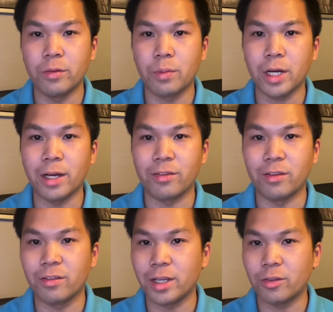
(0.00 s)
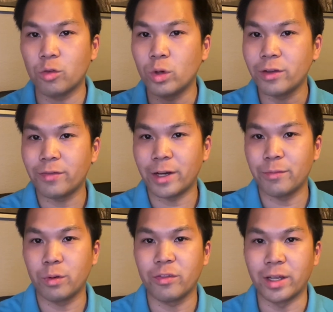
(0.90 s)
price since that's
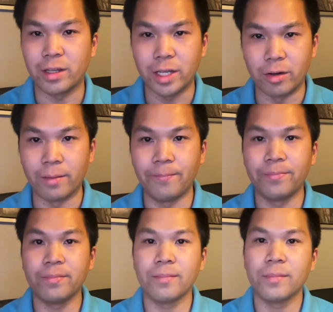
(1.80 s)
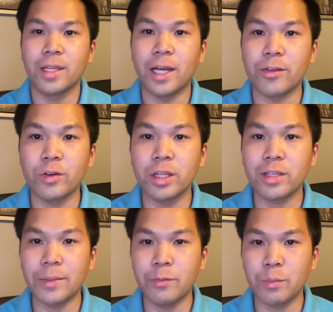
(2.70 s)
25% down. As for the
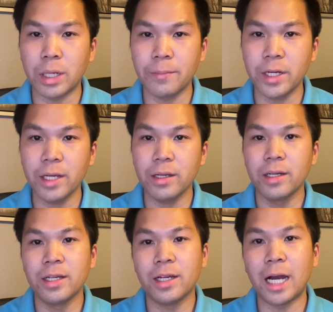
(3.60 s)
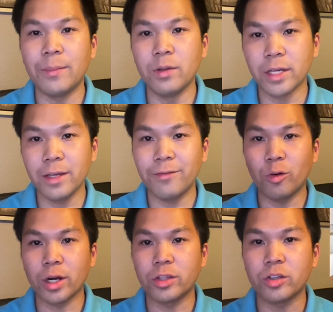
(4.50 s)
type of property, I'm looking
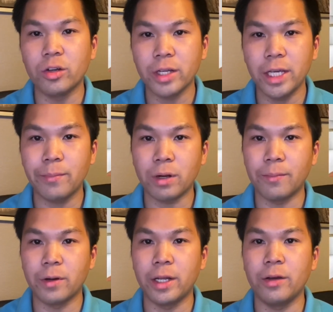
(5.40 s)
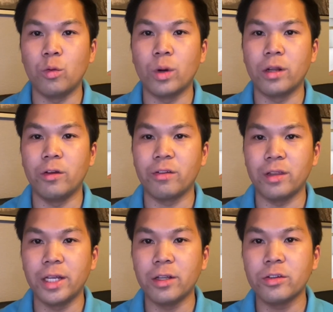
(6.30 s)
for a turnkey property where there's
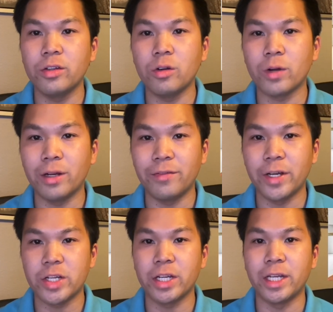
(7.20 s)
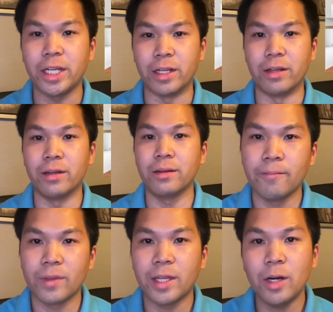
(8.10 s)
little to no renovation needed.
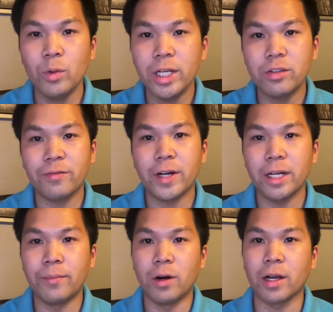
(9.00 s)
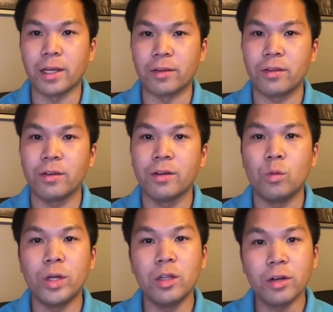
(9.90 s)
Now we need to find a market.
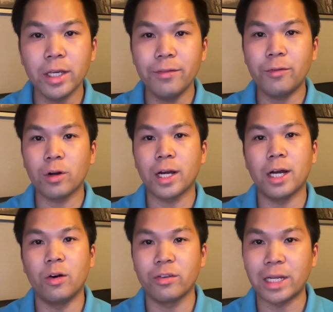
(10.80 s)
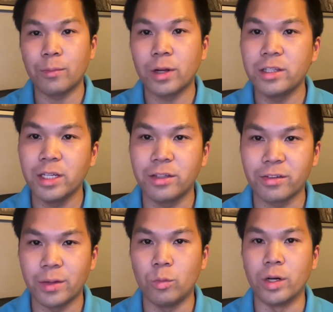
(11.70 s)
When looking for a house that I'm renting to
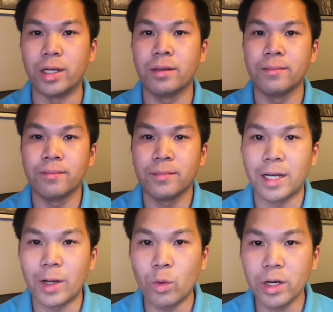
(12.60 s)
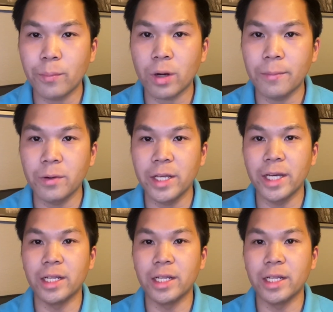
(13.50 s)
someone, I want a property in a